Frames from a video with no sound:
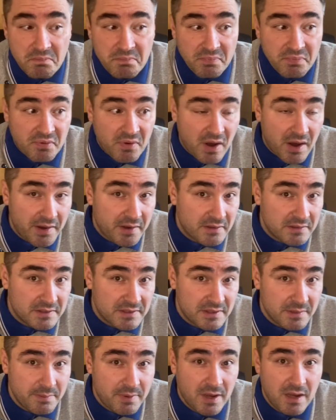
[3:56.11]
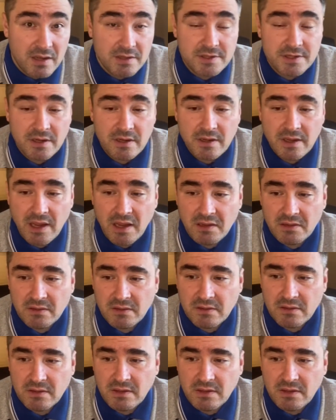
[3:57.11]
prior to departure and